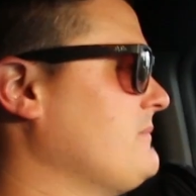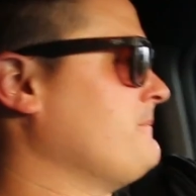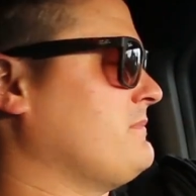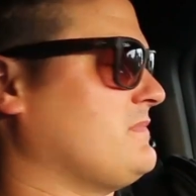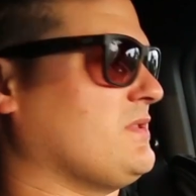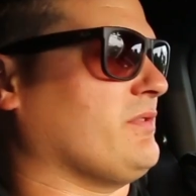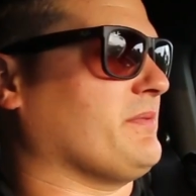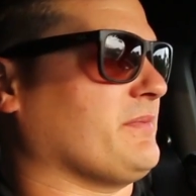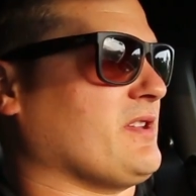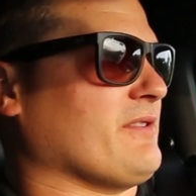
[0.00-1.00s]
Do
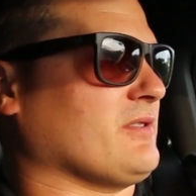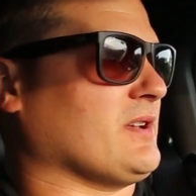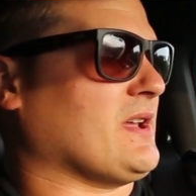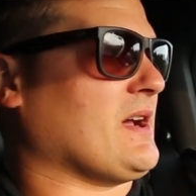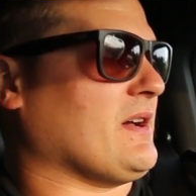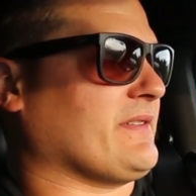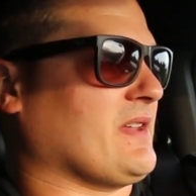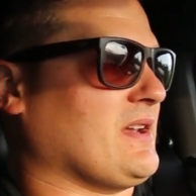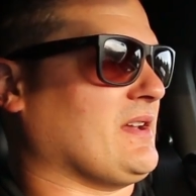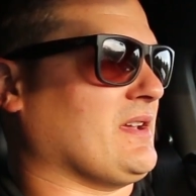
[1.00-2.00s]
some stuff around the house
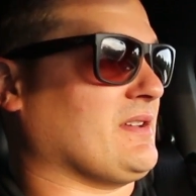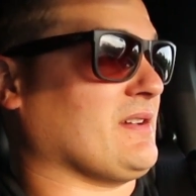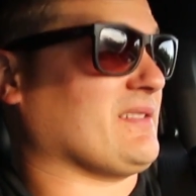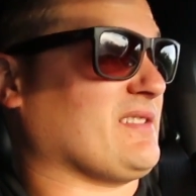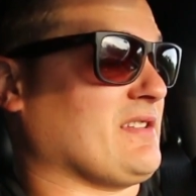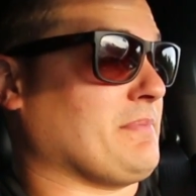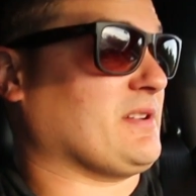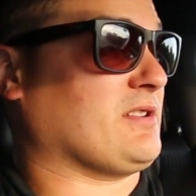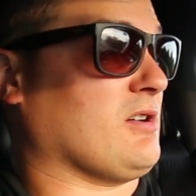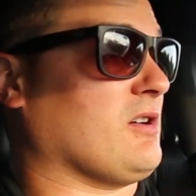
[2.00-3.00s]
I need to get done since I've
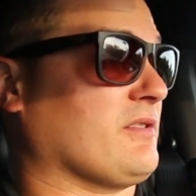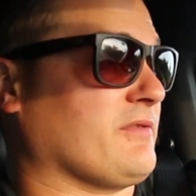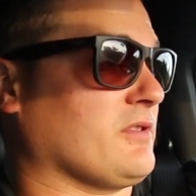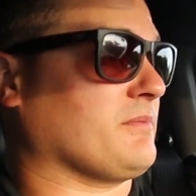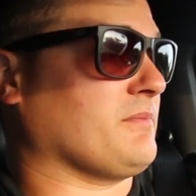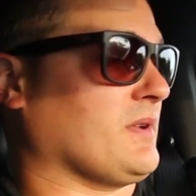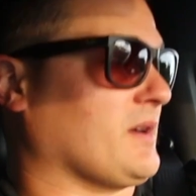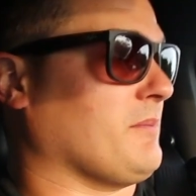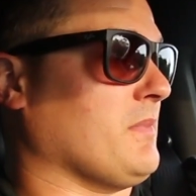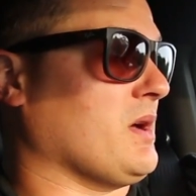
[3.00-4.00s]
been gone for
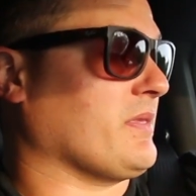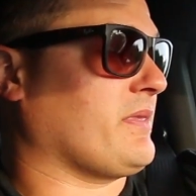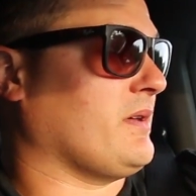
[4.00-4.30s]
like a month.